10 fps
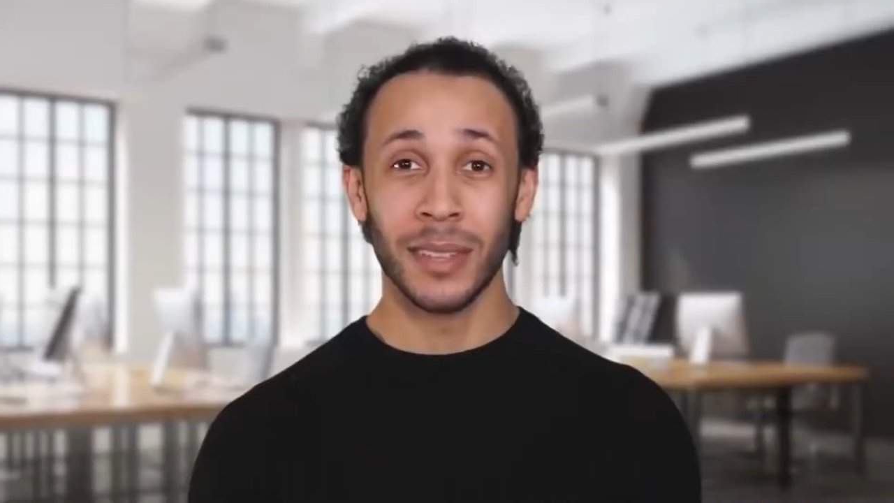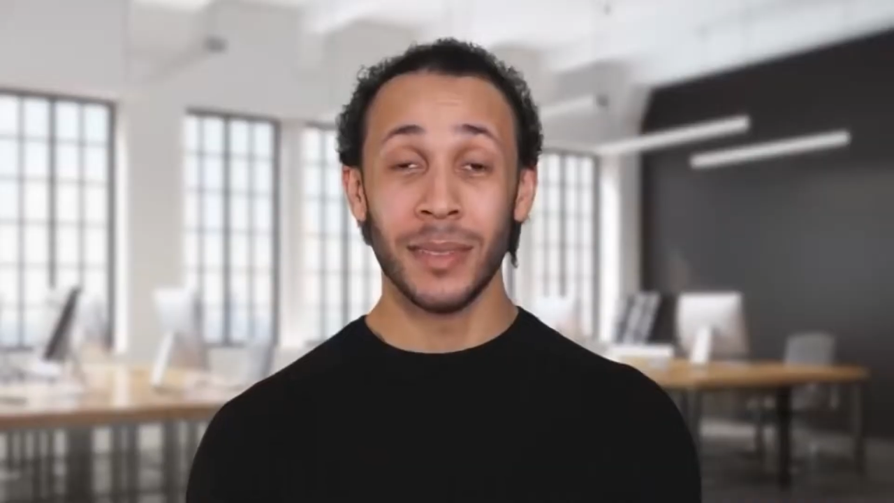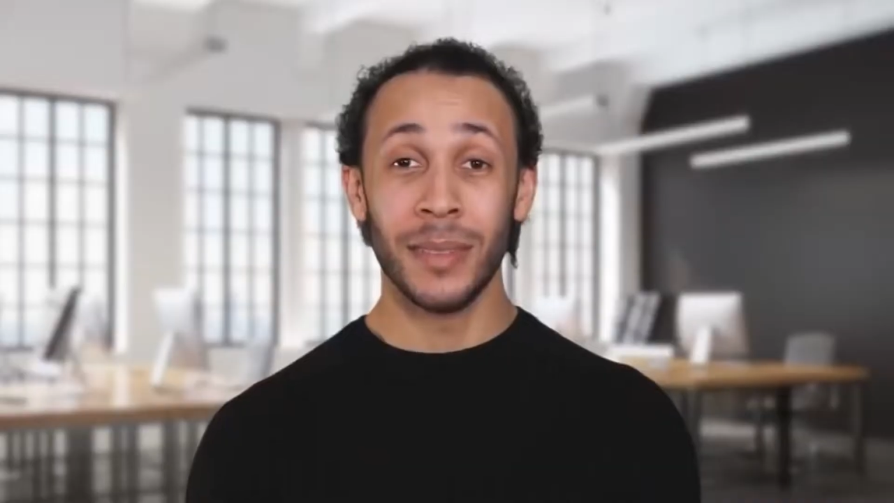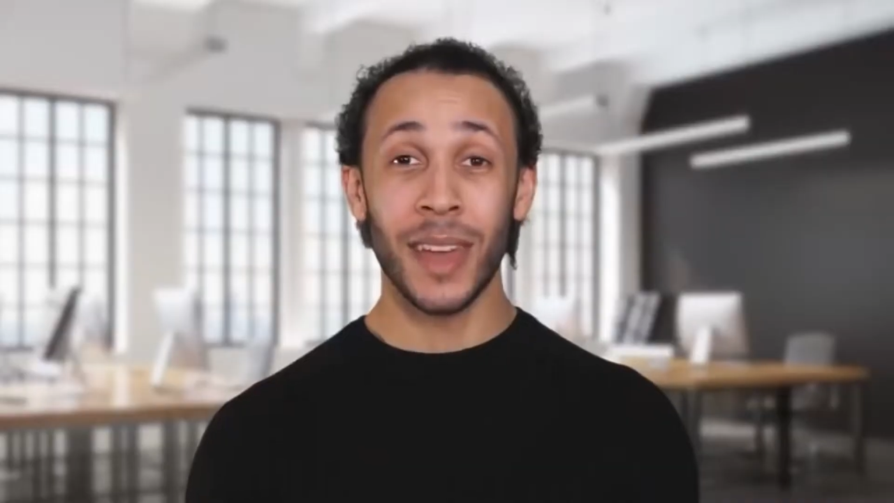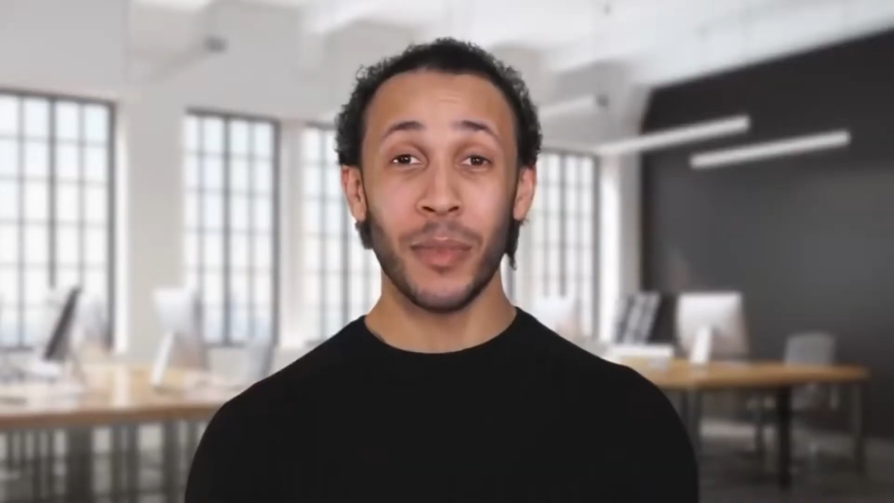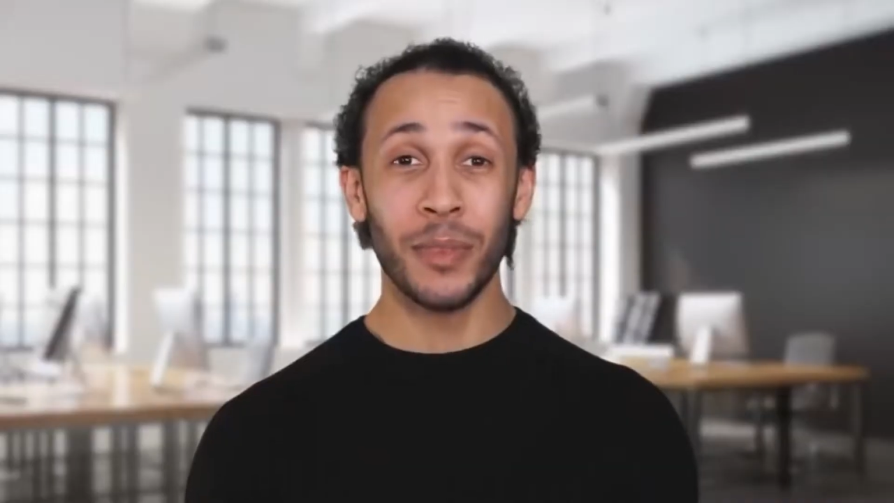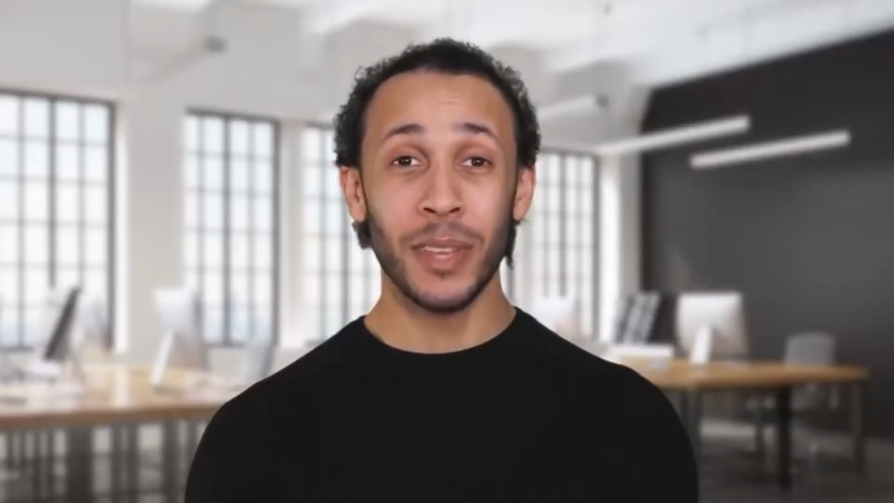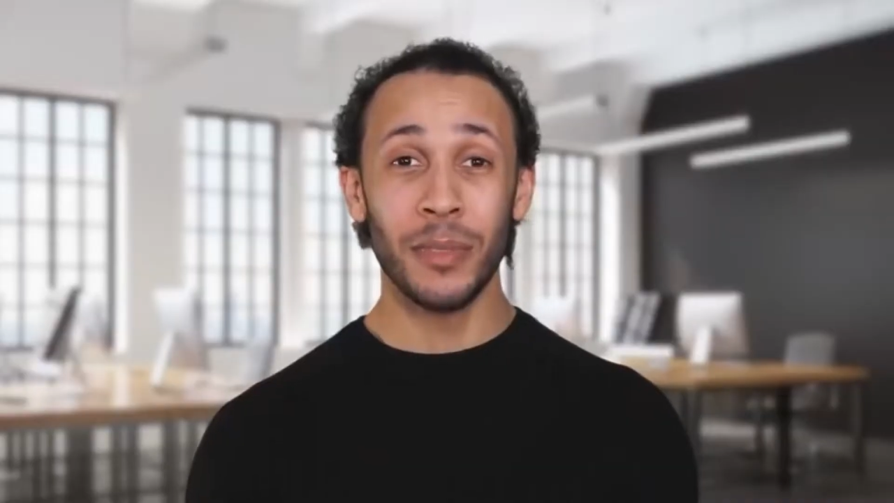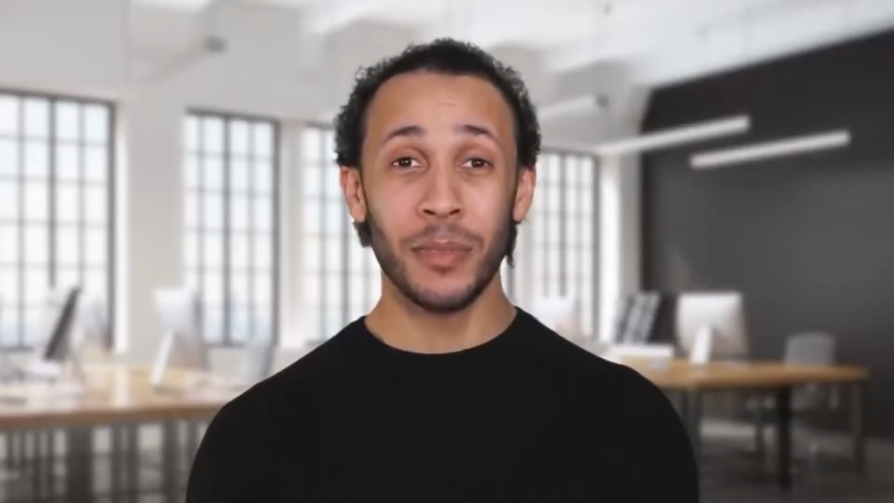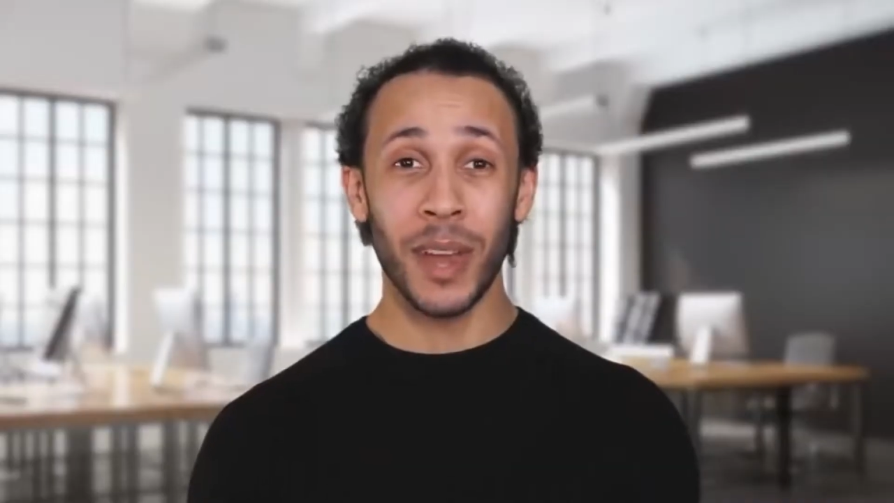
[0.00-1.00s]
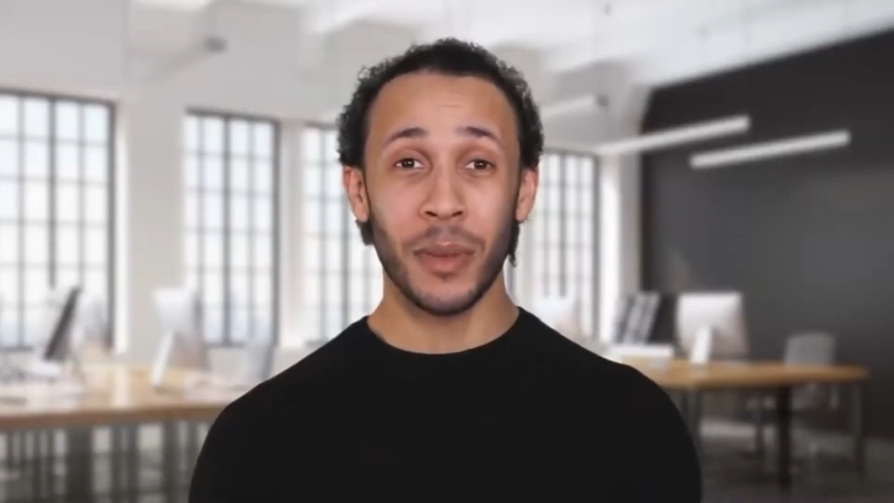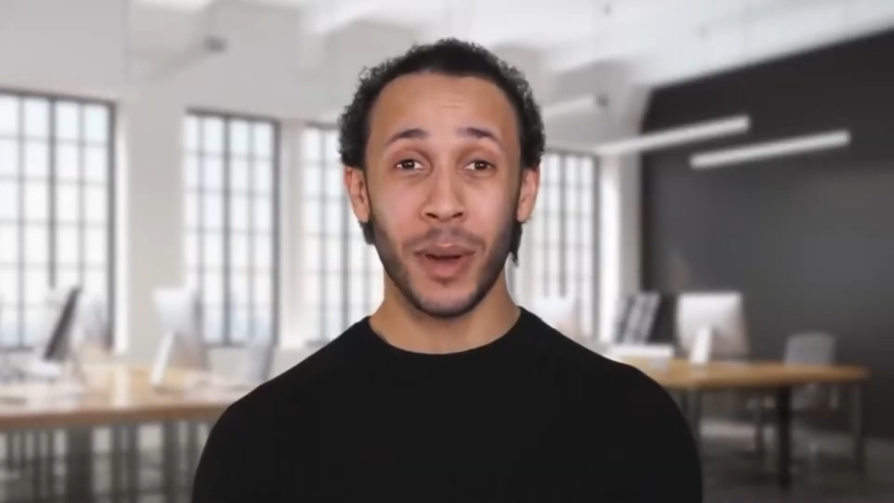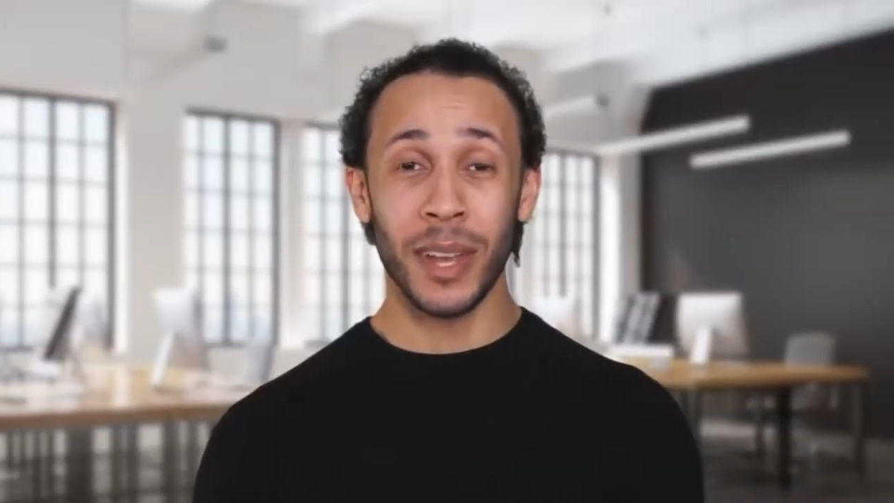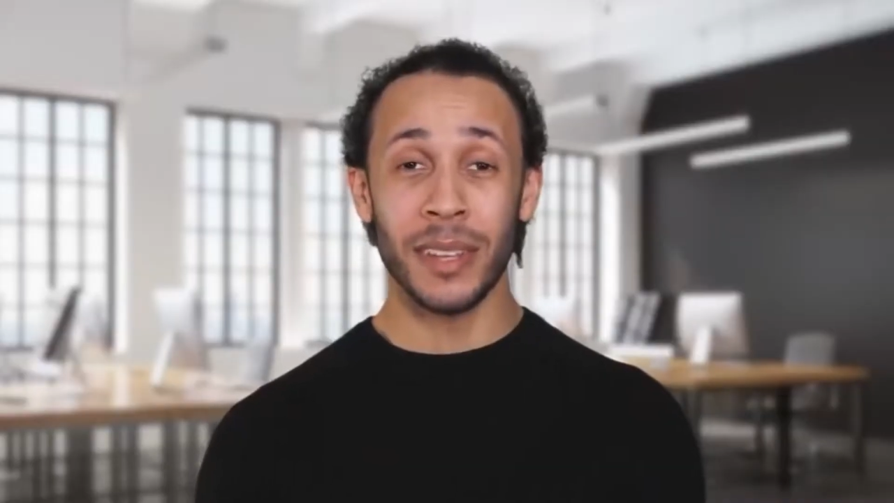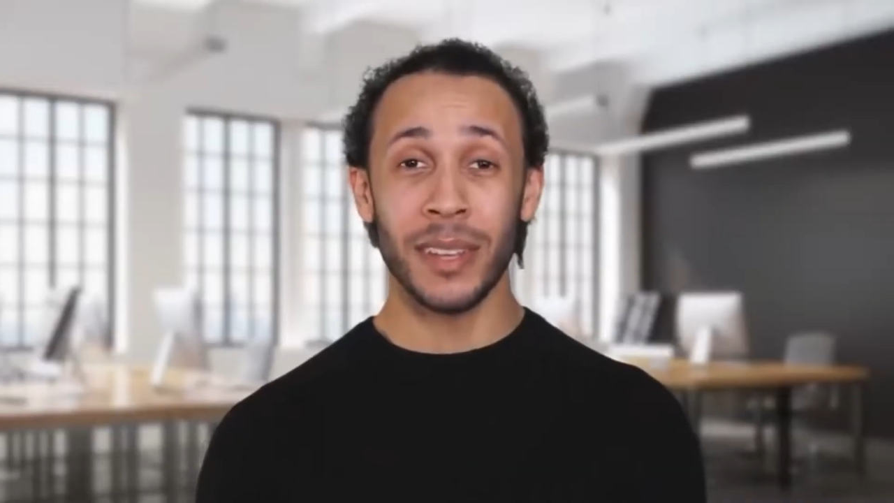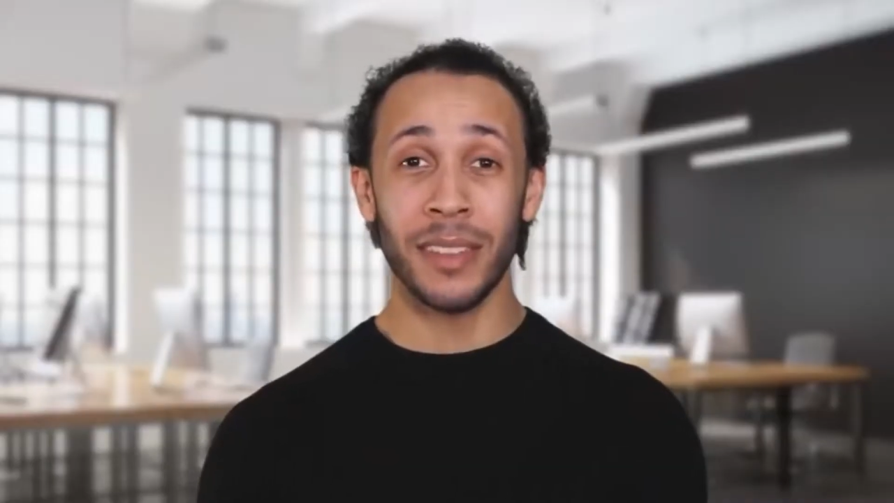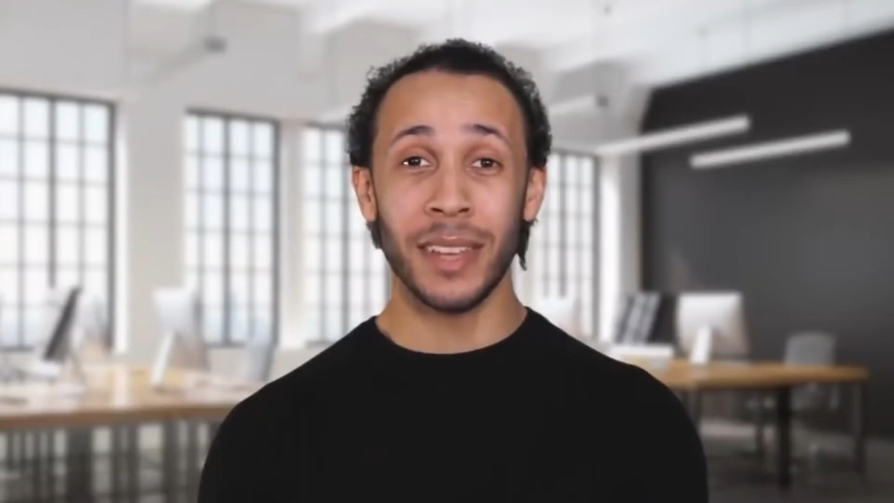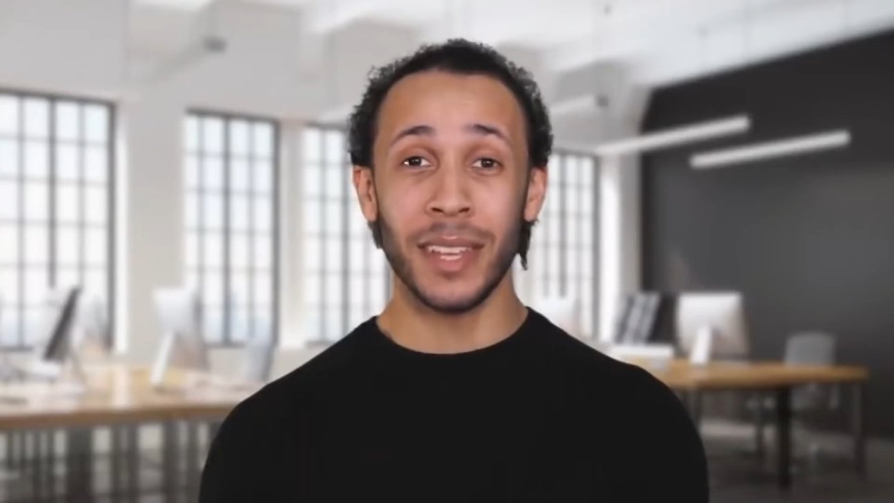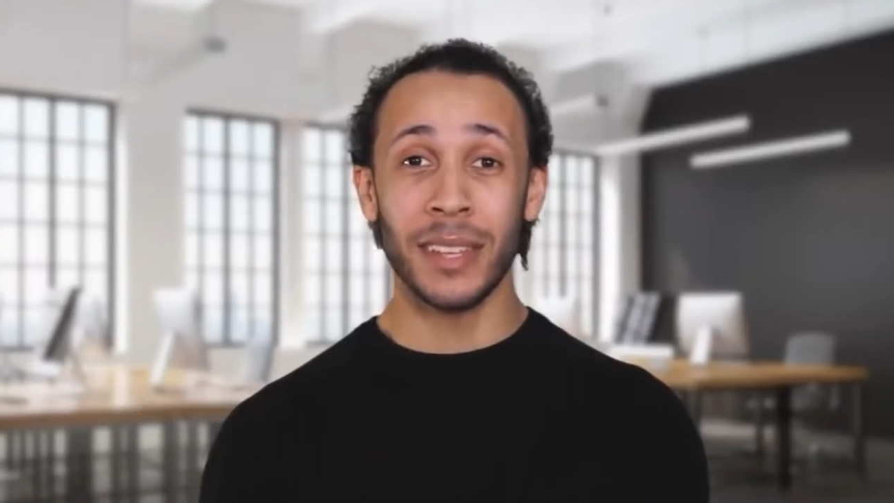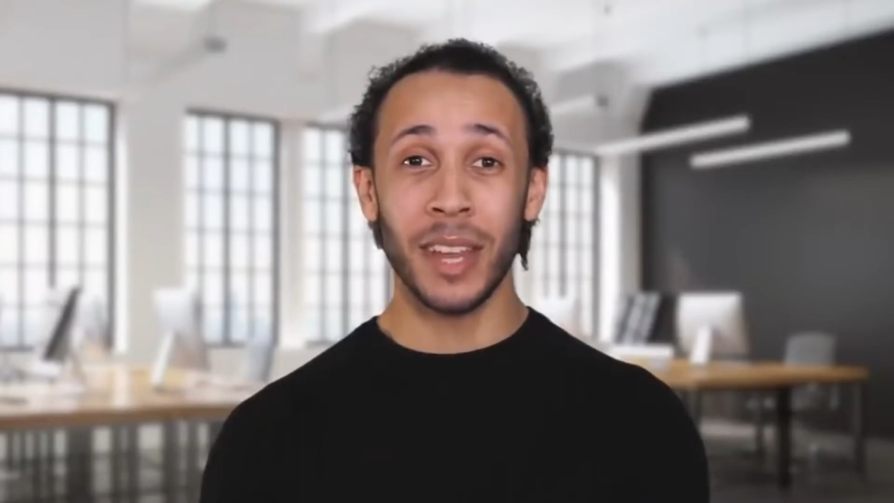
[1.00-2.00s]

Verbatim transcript: this video a thumbs up if you like it.